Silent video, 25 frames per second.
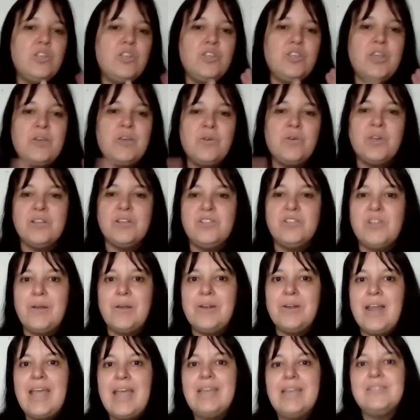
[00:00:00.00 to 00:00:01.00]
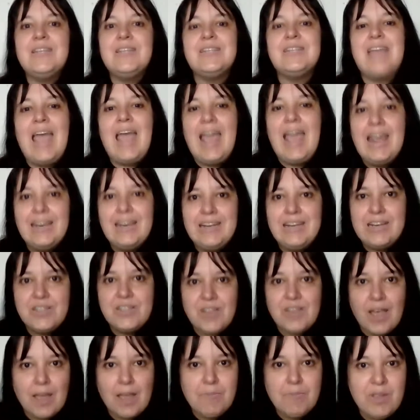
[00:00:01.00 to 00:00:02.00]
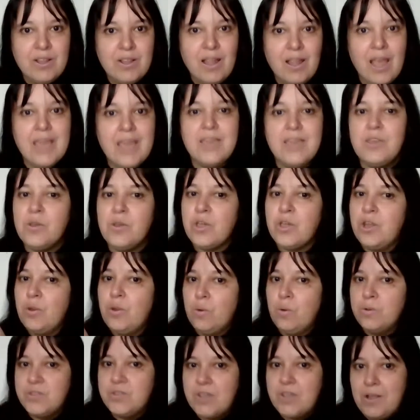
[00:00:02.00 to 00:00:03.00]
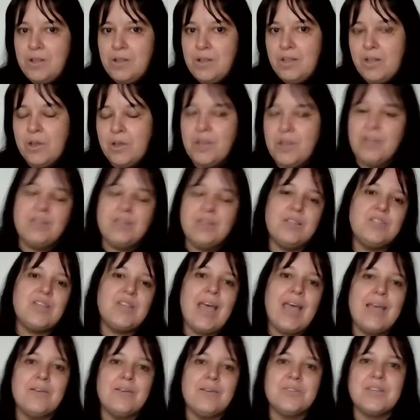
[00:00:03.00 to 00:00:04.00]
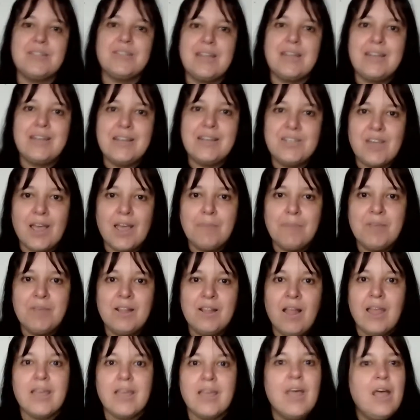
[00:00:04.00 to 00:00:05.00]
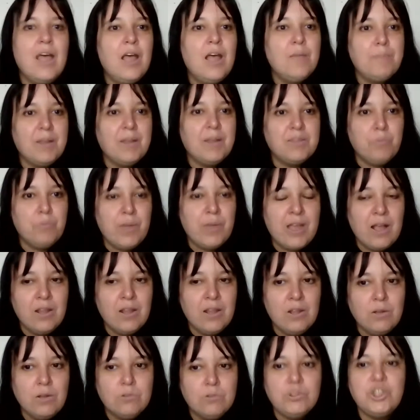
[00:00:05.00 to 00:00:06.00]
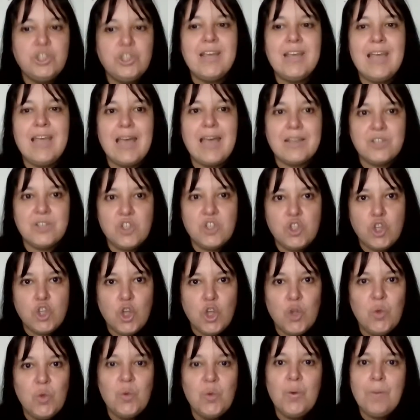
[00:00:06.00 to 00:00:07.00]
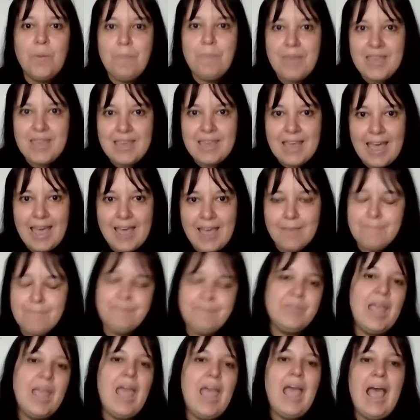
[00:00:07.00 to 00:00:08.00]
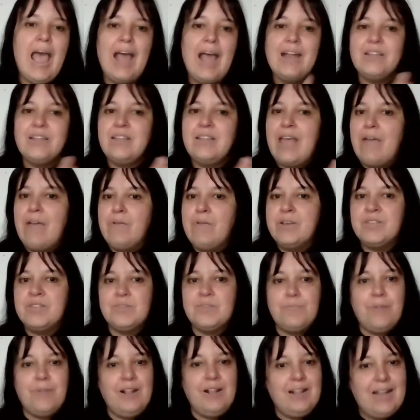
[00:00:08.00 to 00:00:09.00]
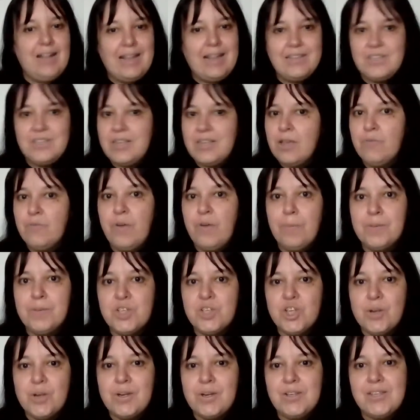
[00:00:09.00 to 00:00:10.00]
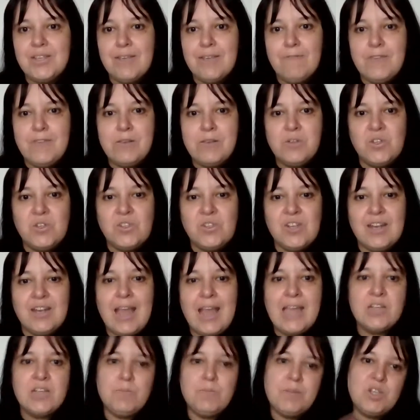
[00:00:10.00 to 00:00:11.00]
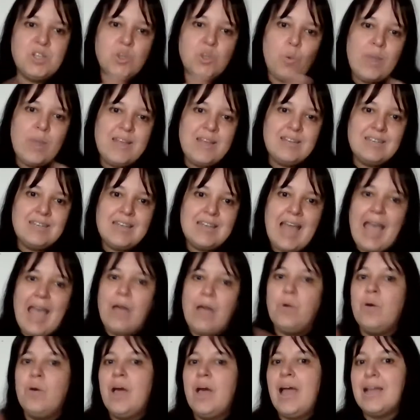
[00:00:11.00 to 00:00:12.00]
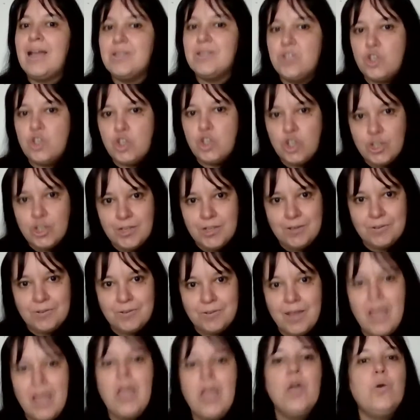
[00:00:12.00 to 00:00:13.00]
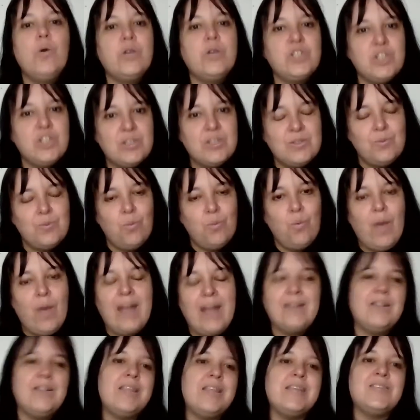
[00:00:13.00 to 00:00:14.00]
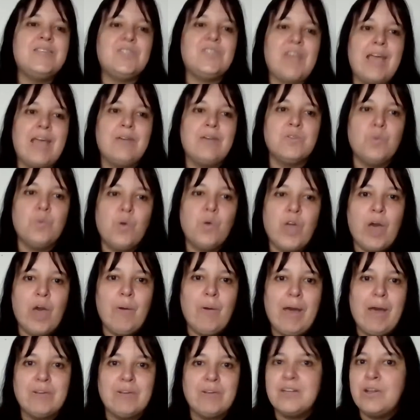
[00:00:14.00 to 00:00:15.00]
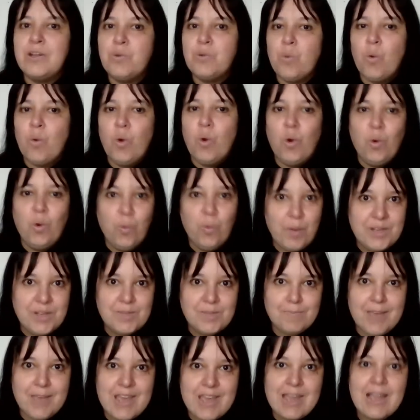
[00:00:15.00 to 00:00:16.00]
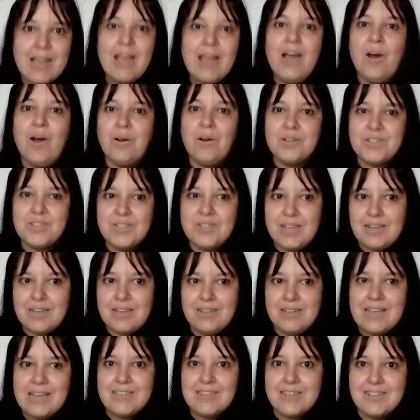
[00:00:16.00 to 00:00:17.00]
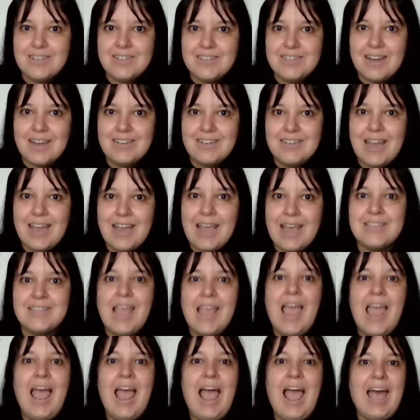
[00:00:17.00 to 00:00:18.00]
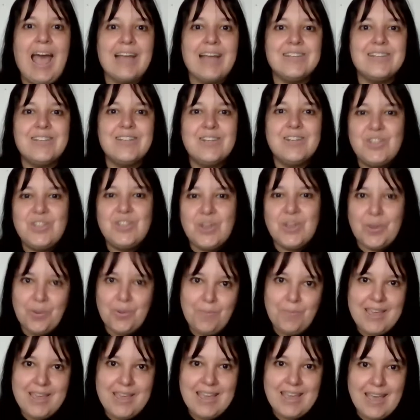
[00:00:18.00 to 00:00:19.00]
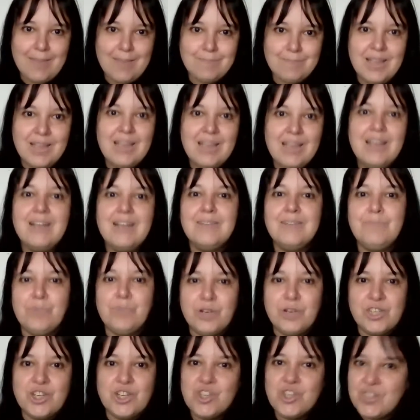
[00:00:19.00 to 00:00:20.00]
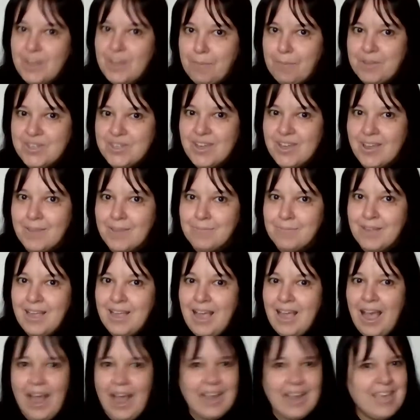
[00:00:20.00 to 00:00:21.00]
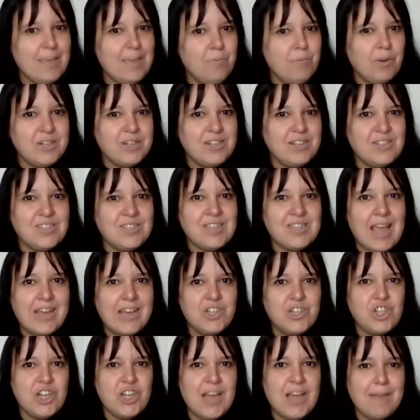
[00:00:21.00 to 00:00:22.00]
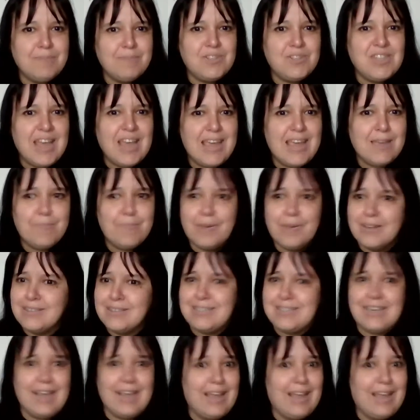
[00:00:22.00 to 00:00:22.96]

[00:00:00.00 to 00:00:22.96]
You can donate at any time you like. You can also look at the tales at any time you like, but we are launching at 2 p.m. and there is plenty of opportunity for you to donate between now and June, which is when these tales will go out, and it will always be on Saturdays and Sundays at 2 p.m. British summertime. I keep wanting to say GMT, but